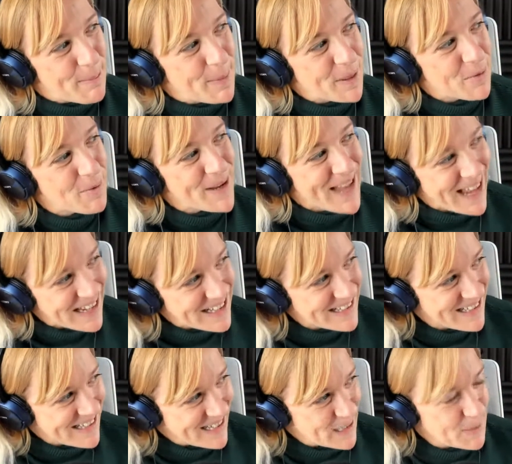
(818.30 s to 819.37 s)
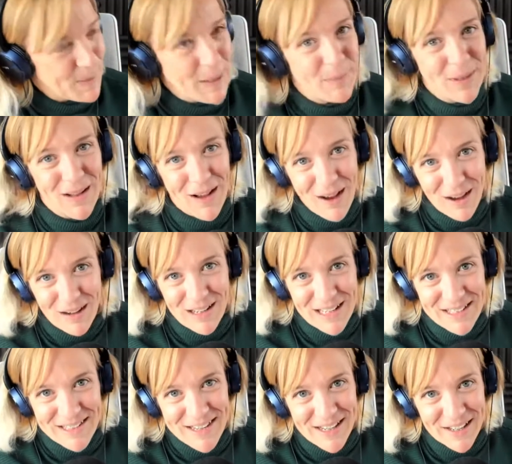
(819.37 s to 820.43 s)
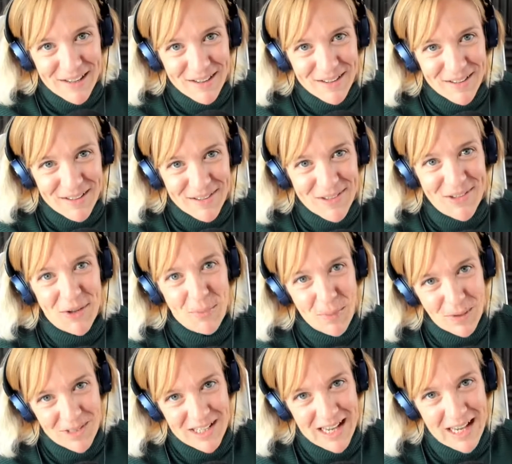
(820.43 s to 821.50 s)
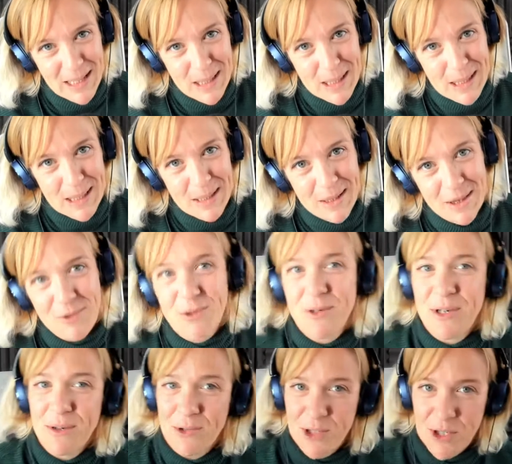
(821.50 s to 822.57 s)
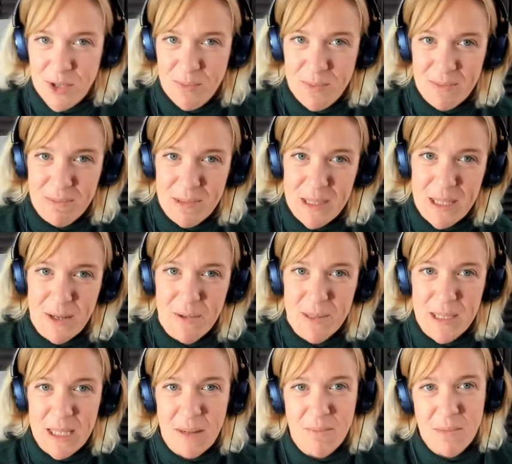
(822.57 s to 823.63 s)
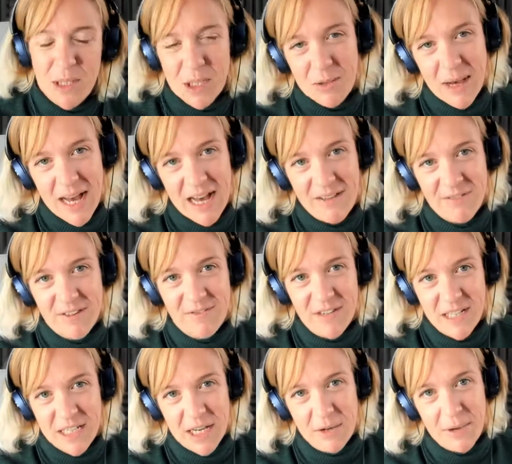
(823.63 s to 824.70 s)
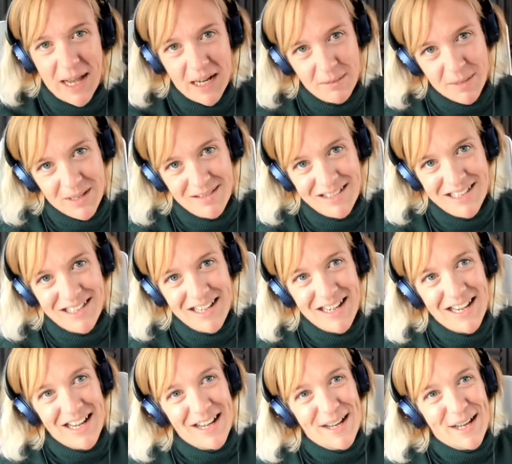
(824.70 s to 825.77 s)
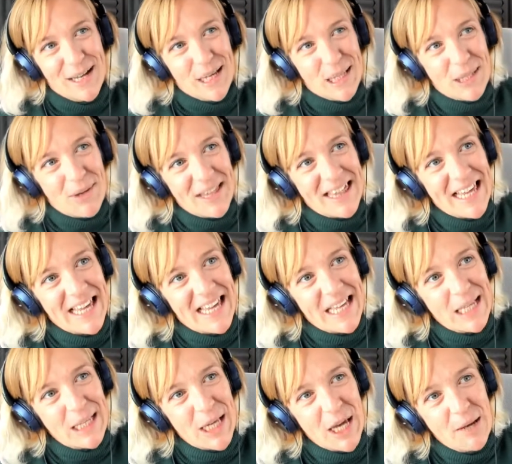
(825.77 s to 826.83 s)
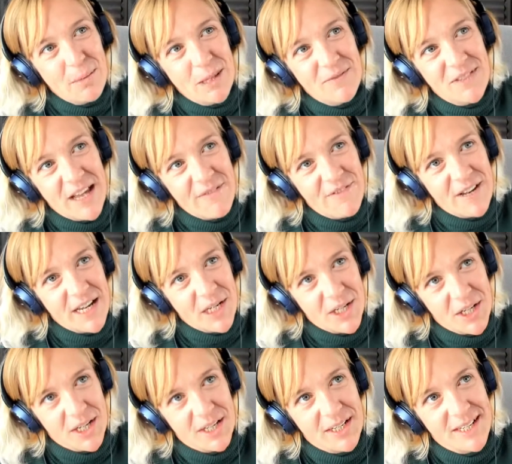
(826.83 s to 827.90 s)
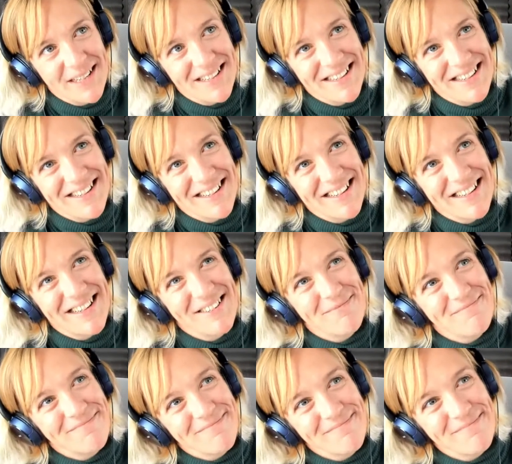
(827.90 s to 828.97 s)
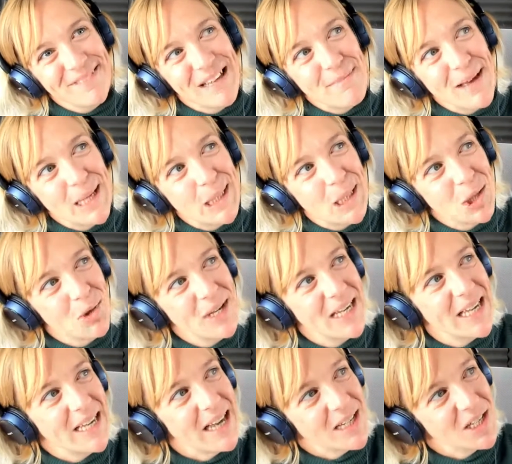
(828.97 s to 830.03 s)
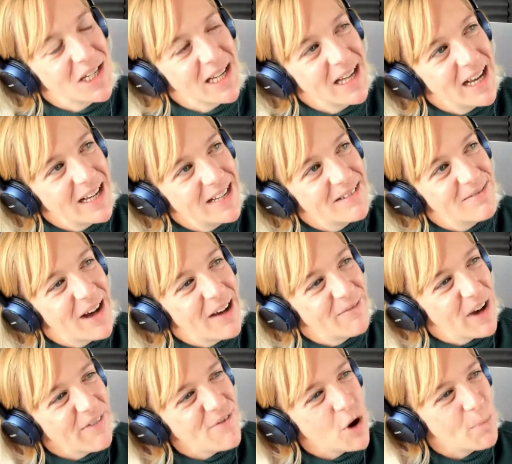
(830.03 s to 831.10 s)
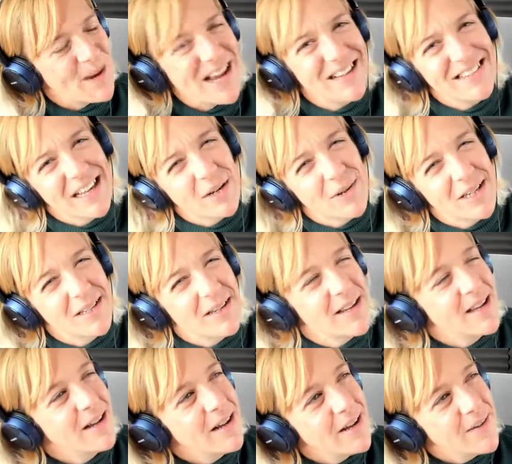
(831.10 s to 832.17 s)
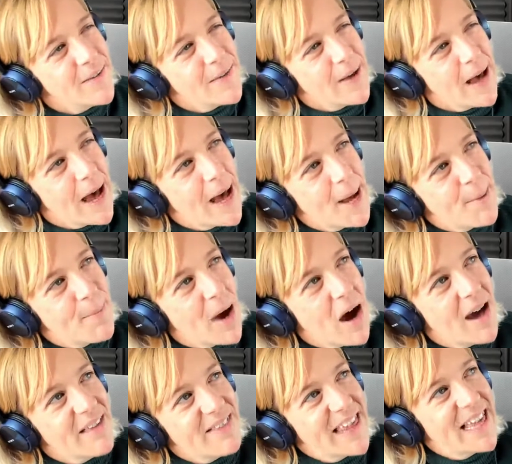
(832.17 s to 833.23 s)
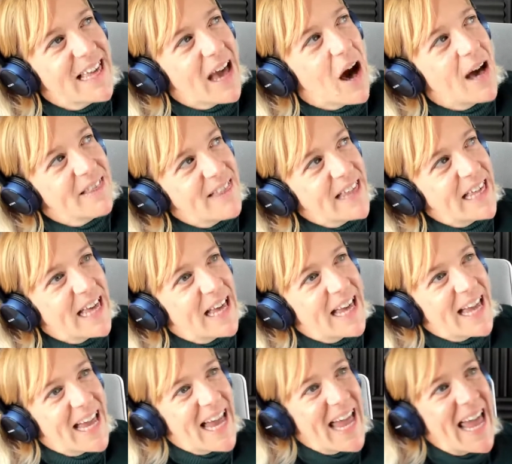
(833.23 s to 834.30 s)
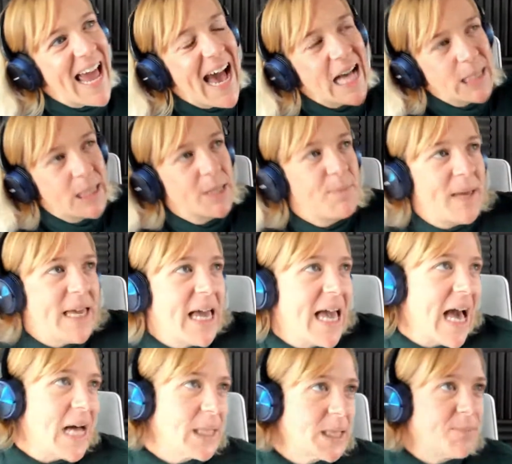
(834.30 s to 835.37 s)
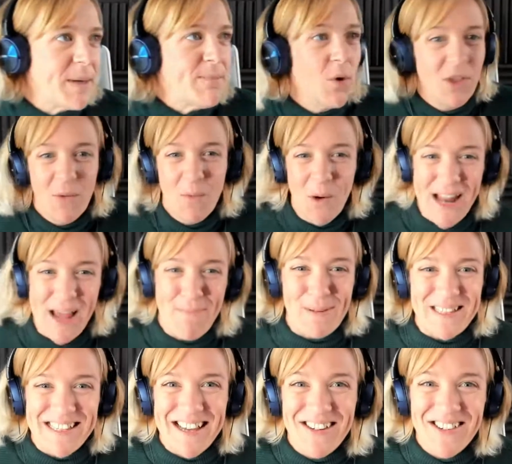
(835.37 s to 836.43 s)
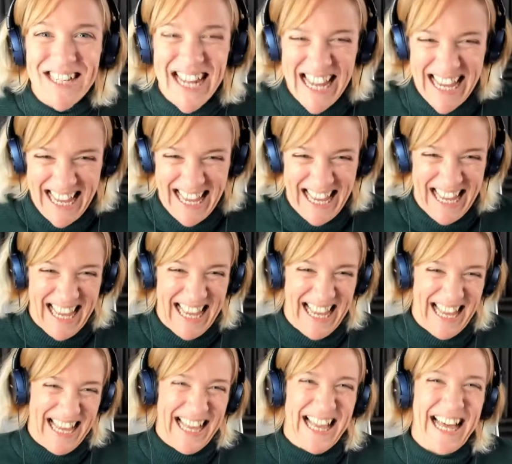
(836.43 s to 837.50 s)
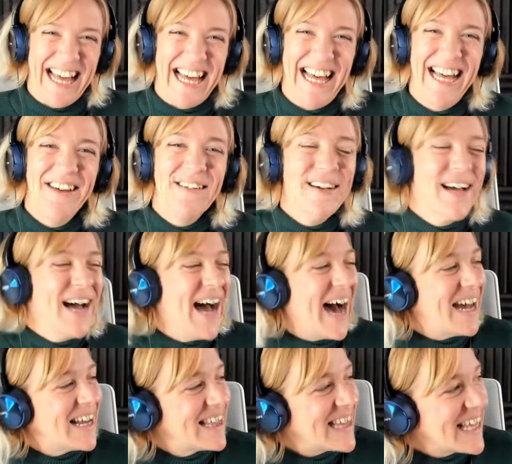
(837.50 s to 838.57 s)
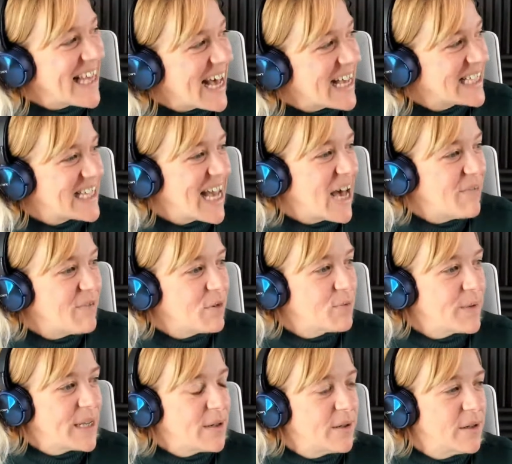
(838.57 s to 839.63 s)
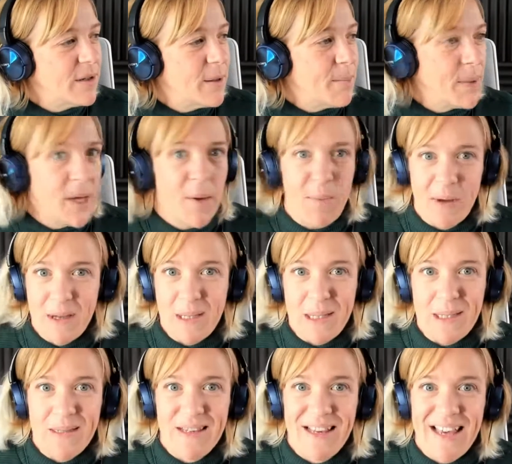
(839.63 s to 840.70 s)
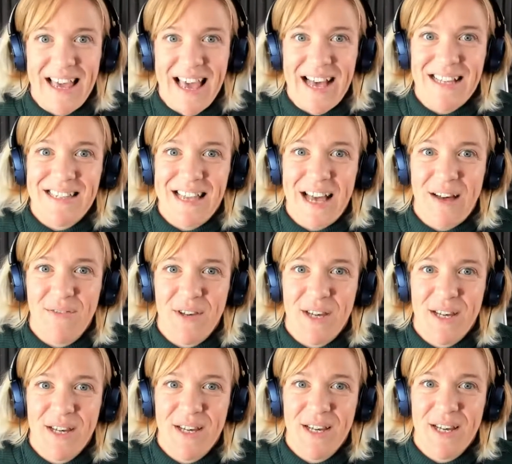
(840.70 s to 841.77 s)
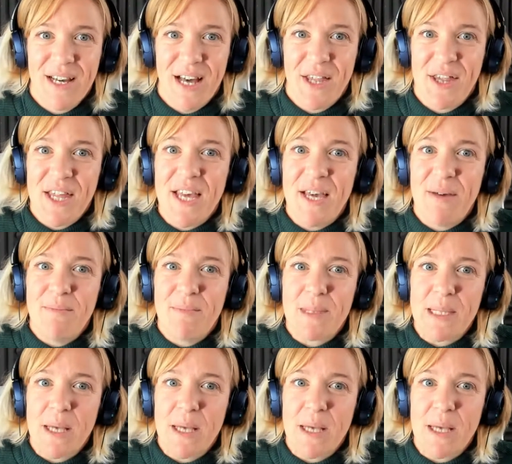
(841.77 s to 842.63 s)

But the reality is, people are listening to podcasts through YouTube. So some do have a video element. So I think, in terms of definition, it makes it tricky. Actually, I hadn't. I've not been asked that question, Ian. Um, I think. like to put I you on the spot. It, it has to be. It has to be more than one episode, and I think it has to have a real purpose. It has to have a a theme.